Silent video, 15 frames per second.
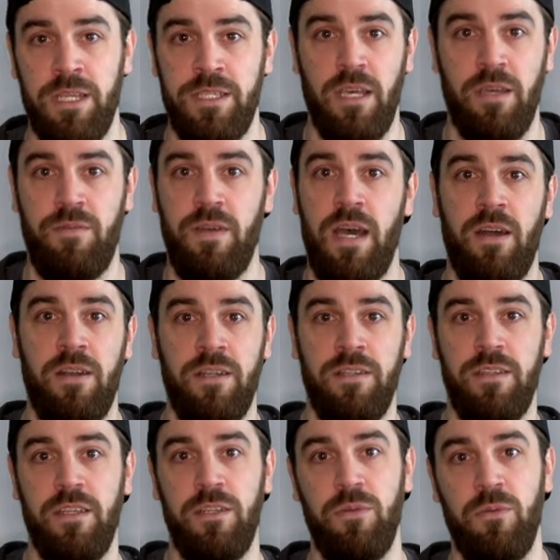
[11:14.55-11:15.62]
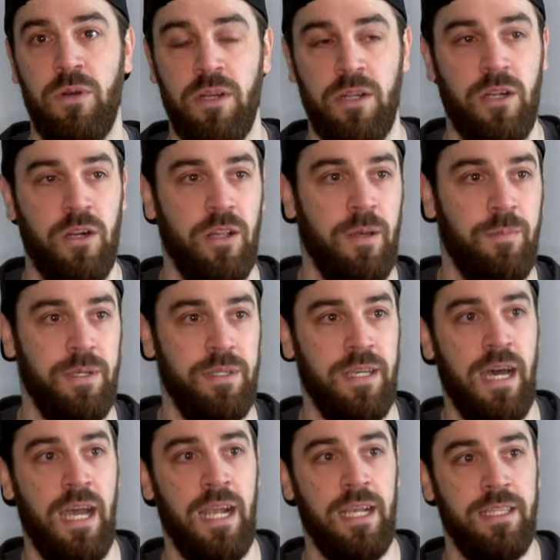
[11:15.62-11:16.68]
myself out, and you want to curl up and
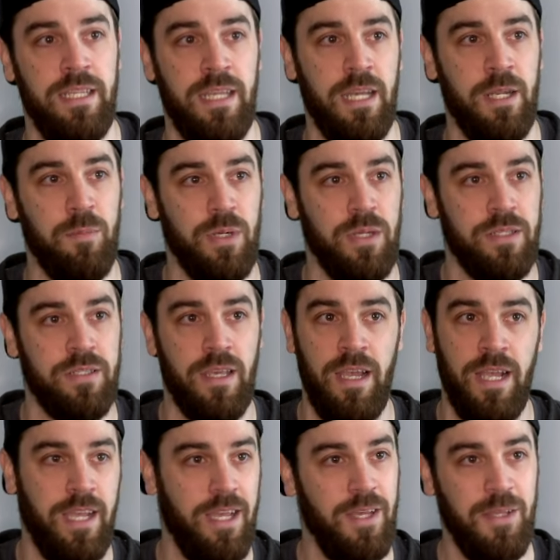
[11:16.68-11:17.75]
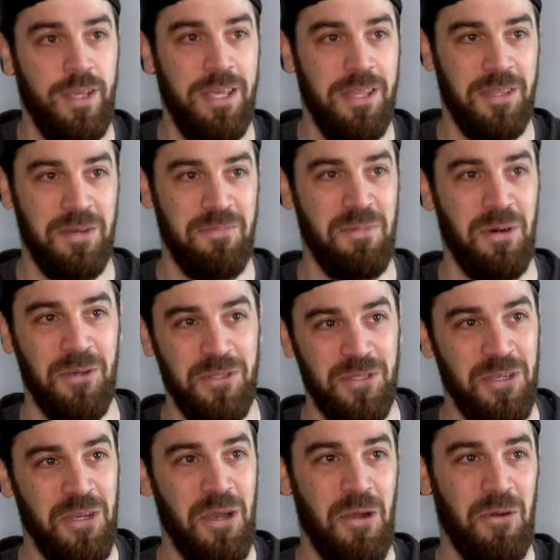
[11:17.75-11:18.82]
die at the end, but it's like the
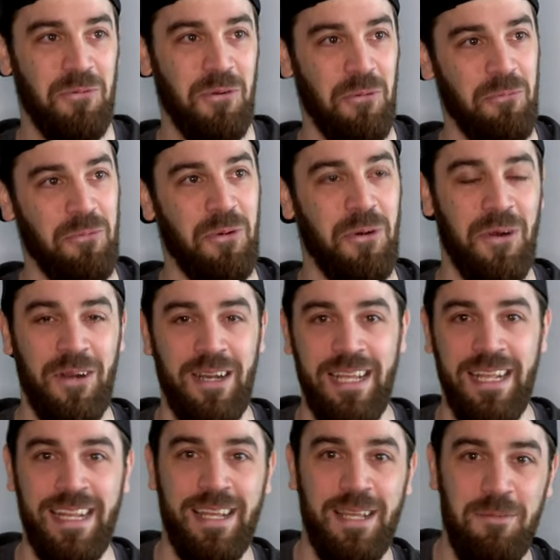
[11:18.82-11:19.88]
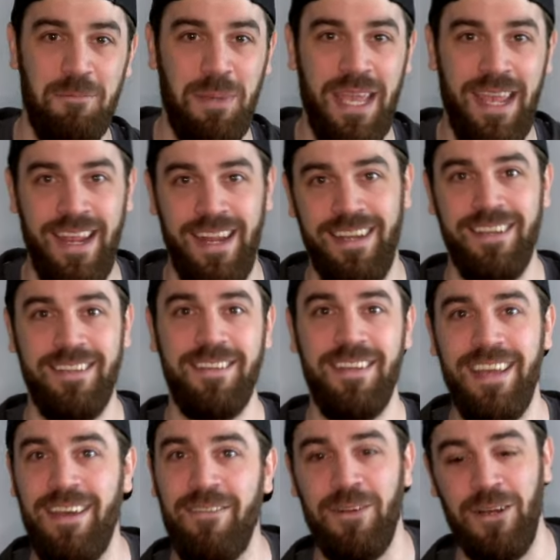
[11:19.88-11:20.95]
most rewarding pain
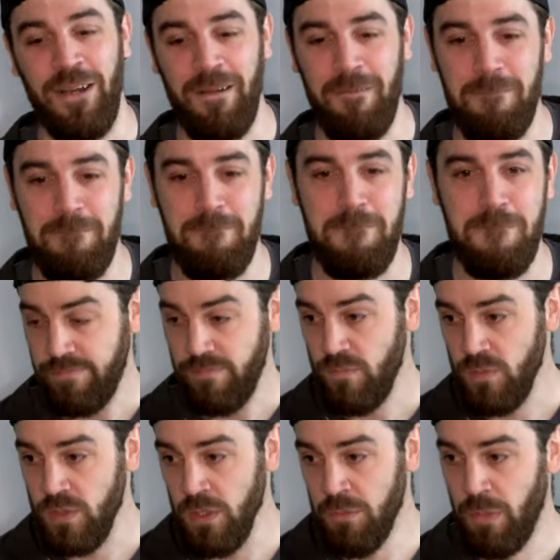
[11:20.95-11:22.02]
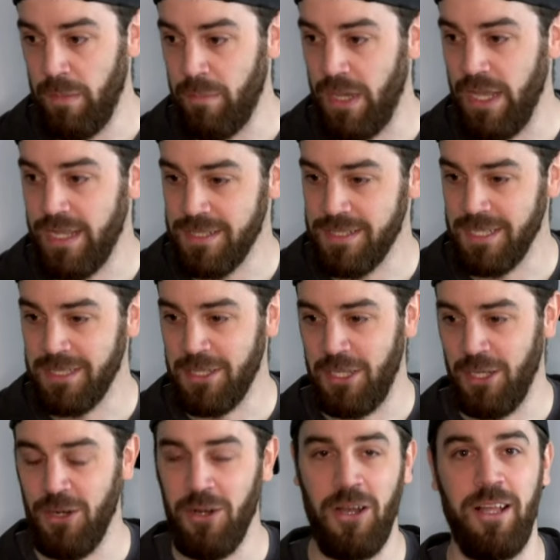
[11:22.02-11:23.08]
ever. My bike is like the
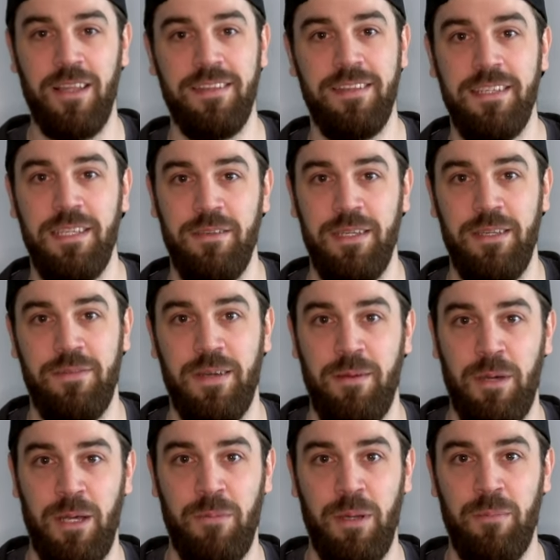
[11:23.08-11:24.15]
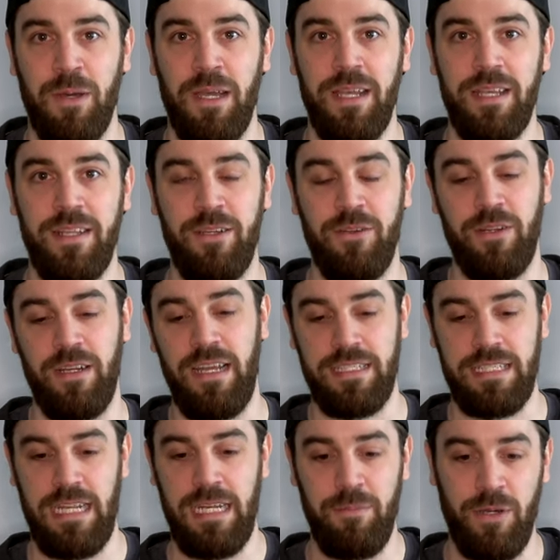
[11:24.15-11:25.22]
cure-all. If I'm on my bike, and you can
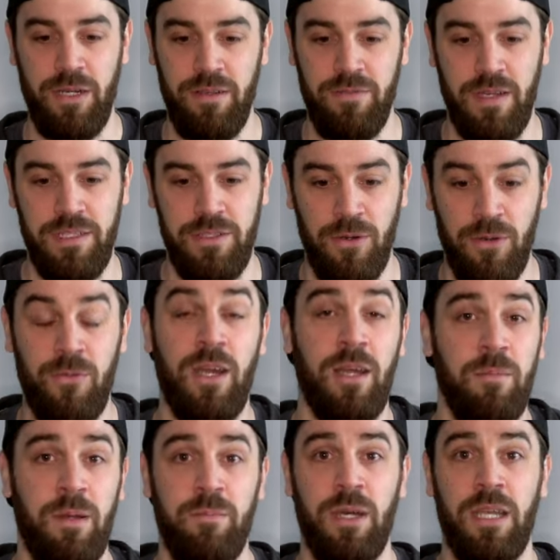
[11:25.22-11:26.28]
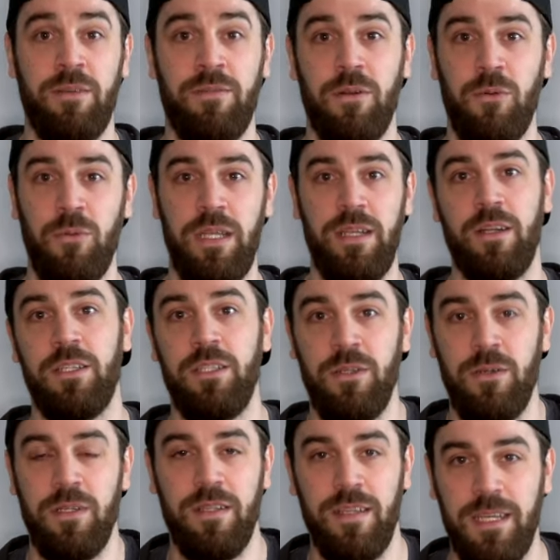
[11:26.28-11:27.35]
ask anybody, if I don't ride my bike for a week or
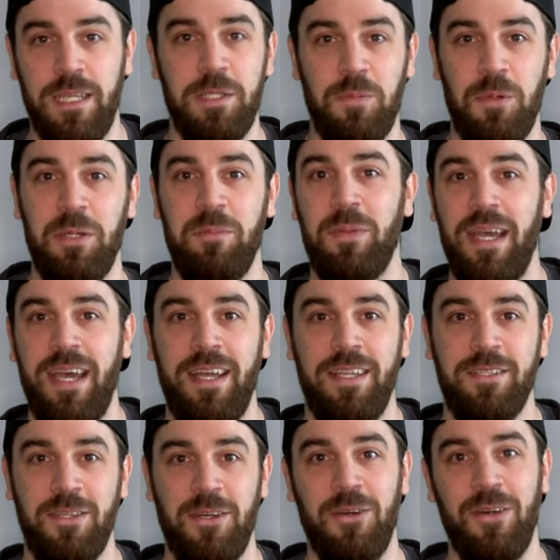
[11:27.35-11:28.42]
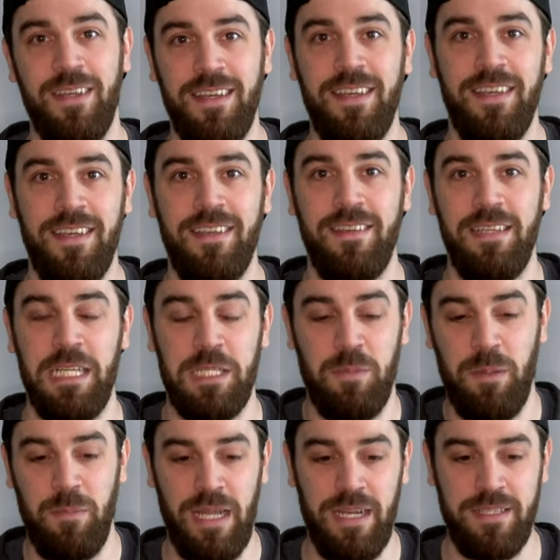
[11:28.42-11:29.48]
two, it gets pretty bad. So it's
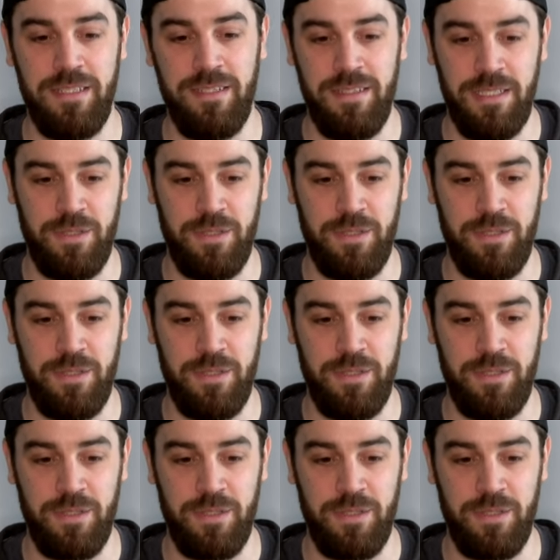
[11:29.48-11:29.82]
my medicine,